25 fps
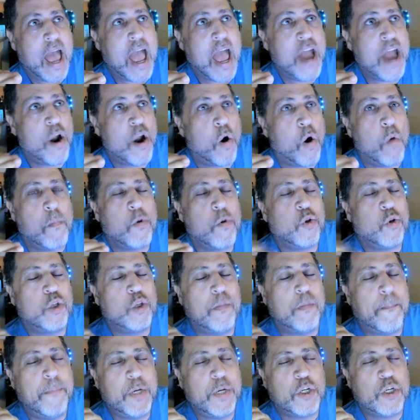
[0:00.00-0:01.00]
and
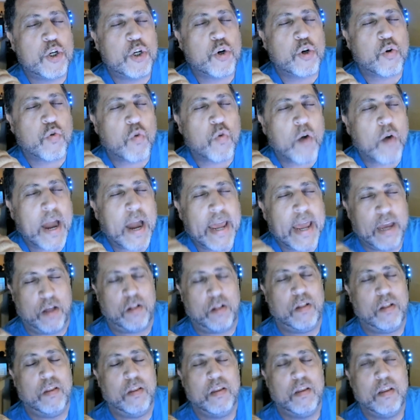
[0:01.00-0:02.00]
almost
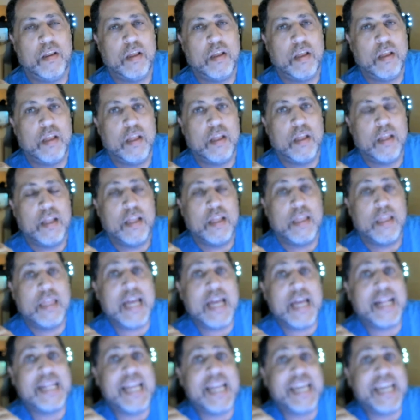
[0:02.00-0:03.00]
betrayal
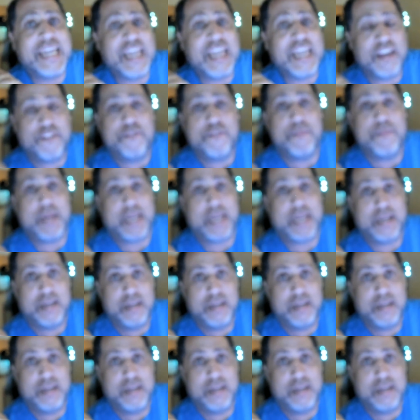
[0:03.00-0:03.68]
that they give me.